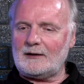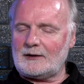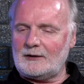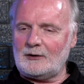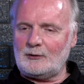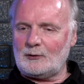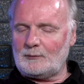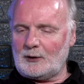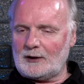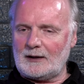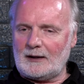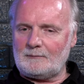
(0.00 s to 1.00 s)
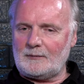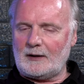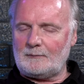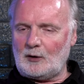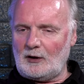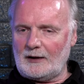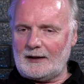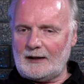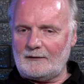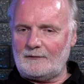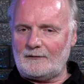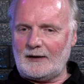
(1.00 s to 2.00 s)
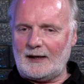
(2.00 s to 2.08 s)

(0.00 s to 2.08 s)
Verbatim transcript: Like, you know, you're bringing up Poilievre